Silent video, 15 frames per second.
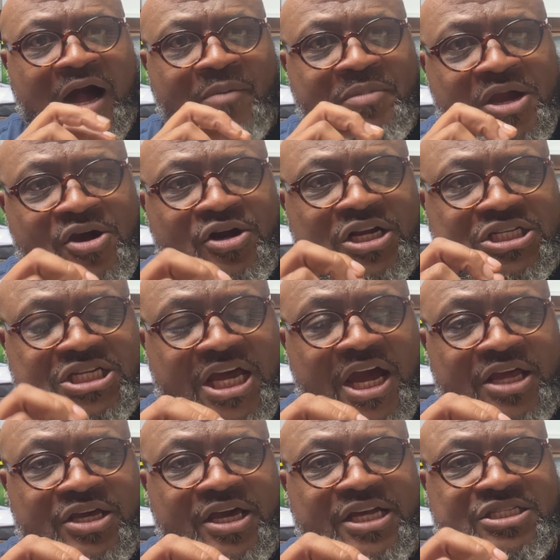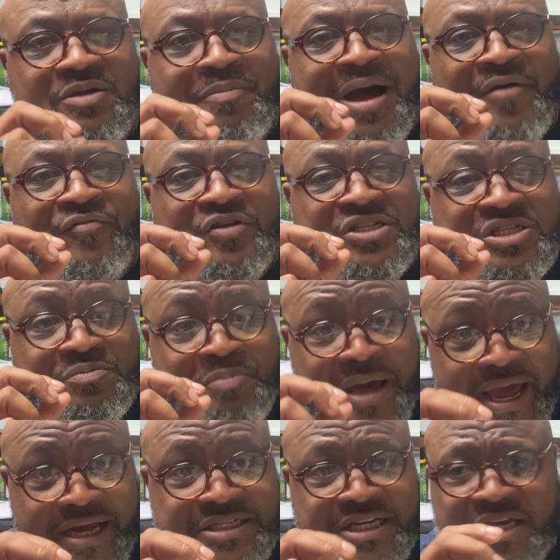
I'm here to tell you it's about the specs.